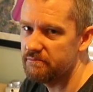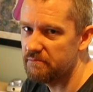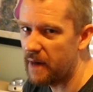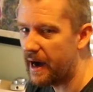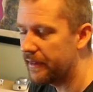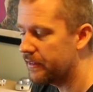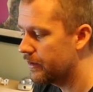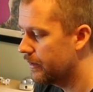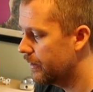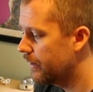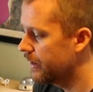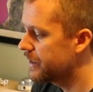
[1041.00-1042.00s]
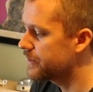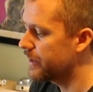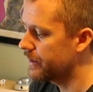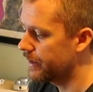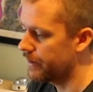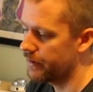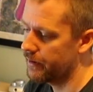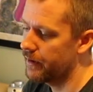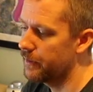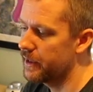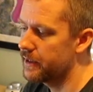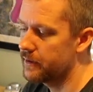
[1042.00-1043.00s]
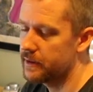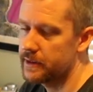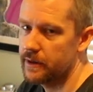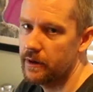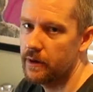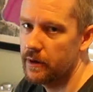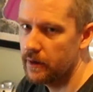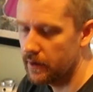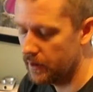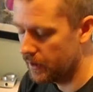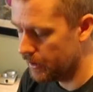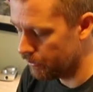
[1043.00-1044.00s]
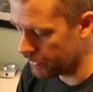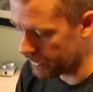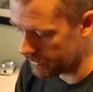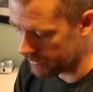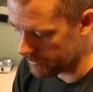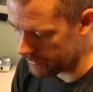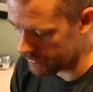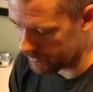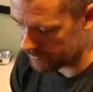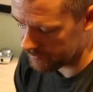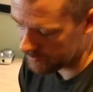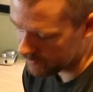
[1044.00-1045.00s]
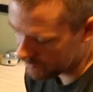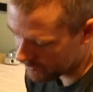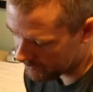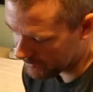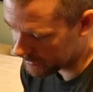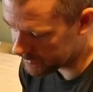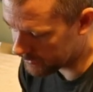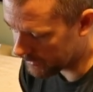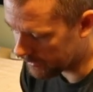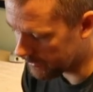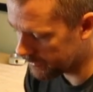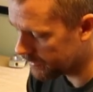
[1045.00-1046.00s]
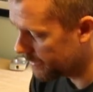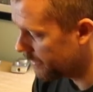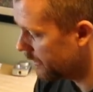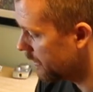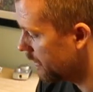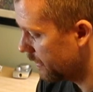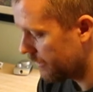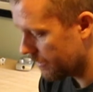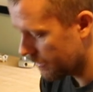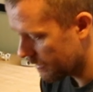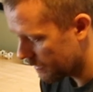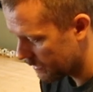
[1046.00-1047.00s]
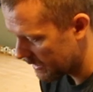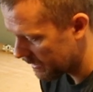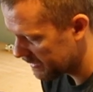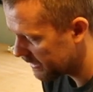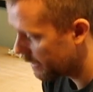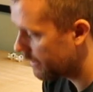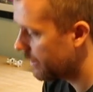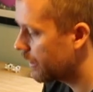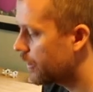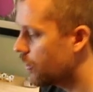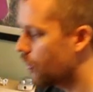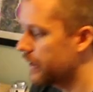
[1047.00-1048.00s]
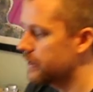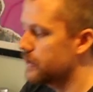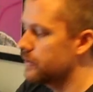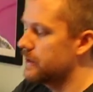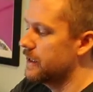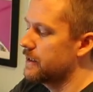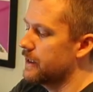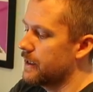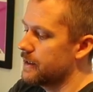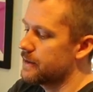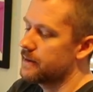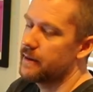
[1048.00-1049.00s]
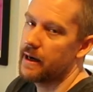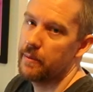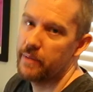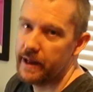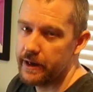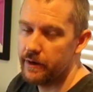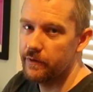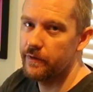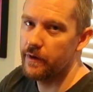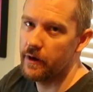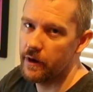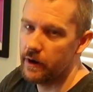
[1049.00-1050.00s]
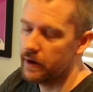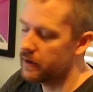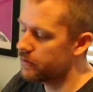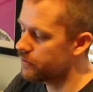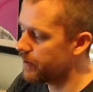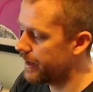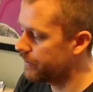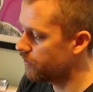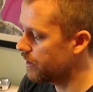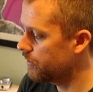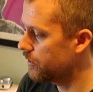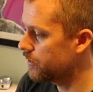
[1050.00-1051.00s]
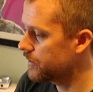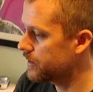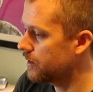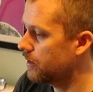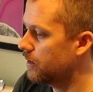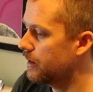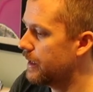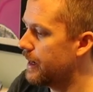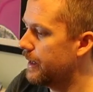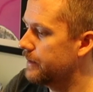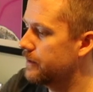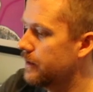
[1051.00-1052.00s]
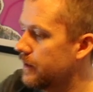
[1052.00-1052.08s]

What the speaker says: mind spending a minute or so putting everything together. I'm not gonna go into details. There are plenty of great reviews online.